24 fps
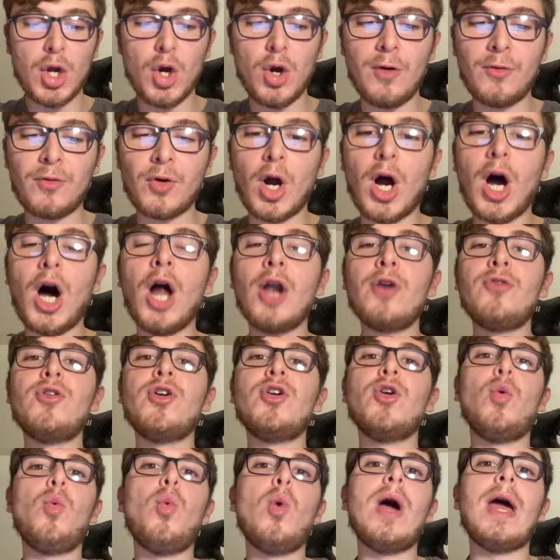over 100
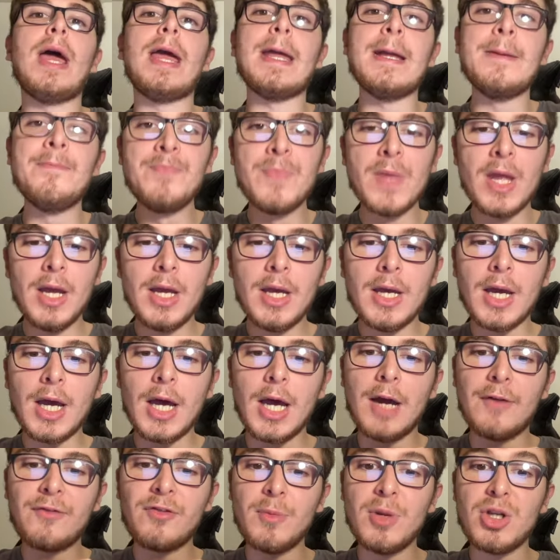away
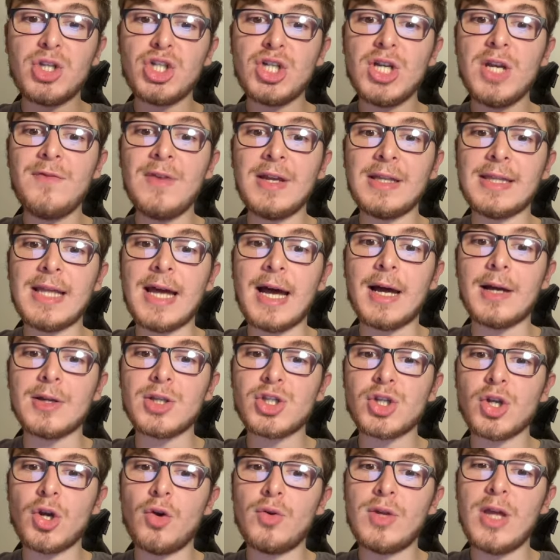from achieving that.
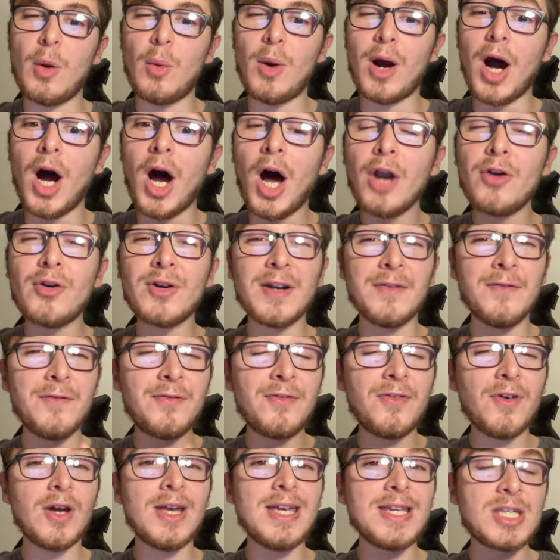So yeah, we're
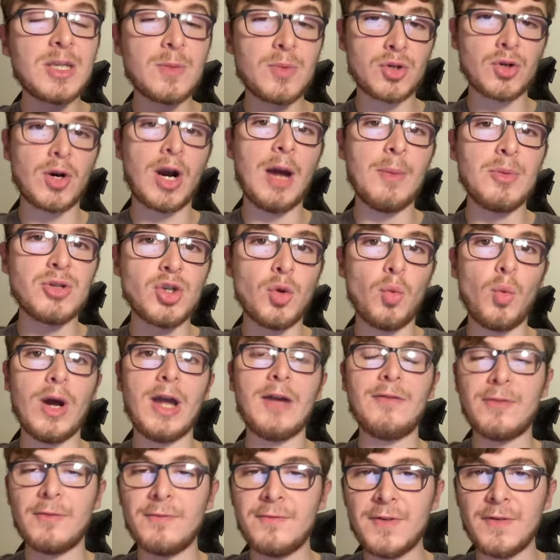130 subscribers away
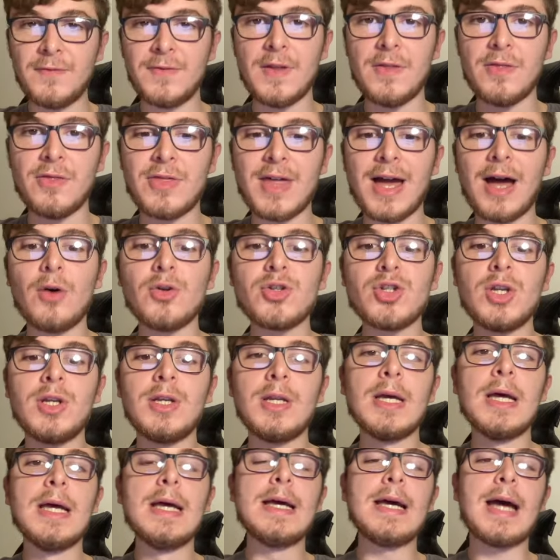from 15,000,
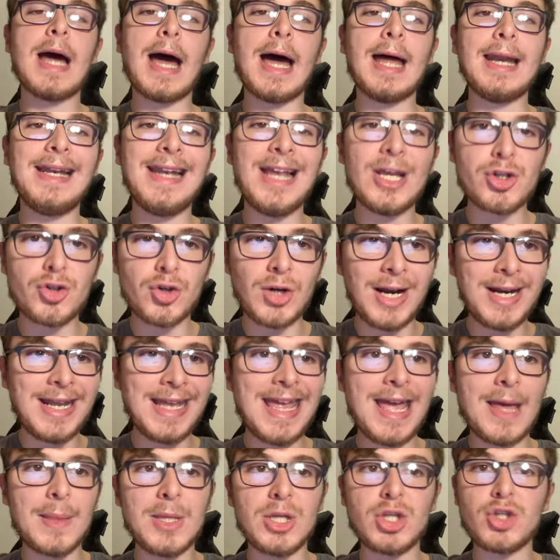and let's try to
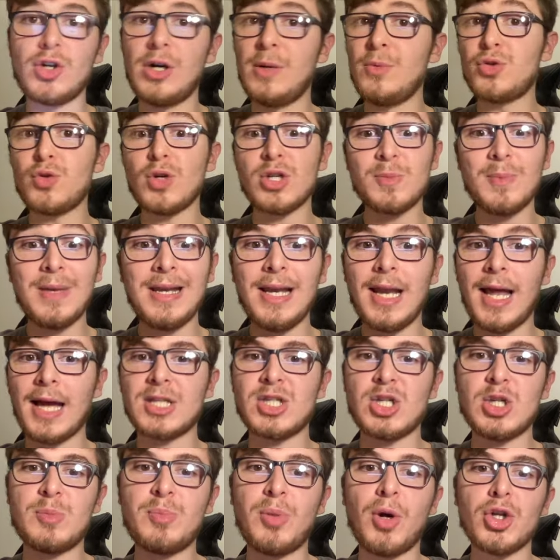get this stream to as many
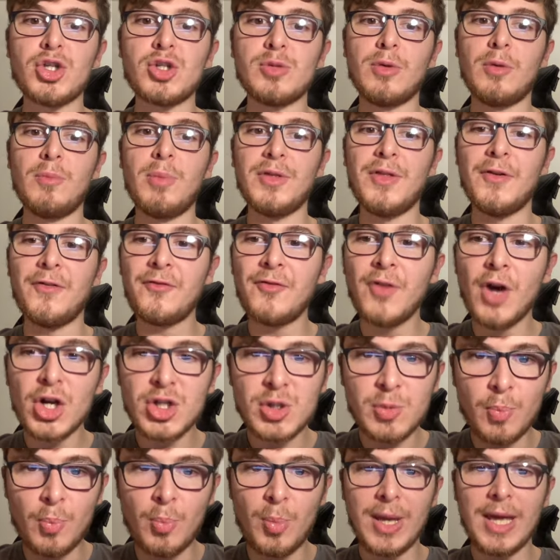likes as possible. But the
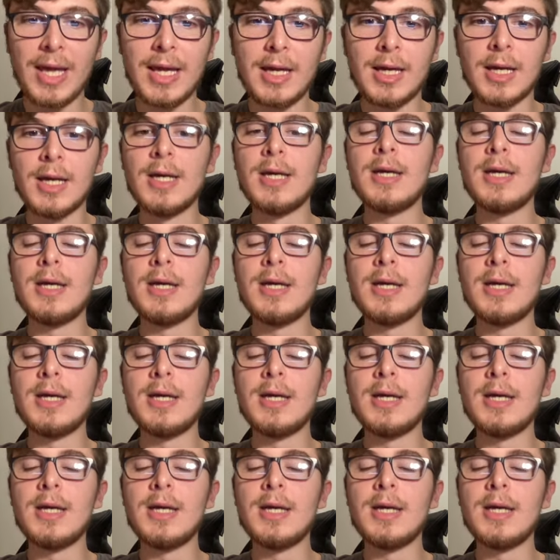first big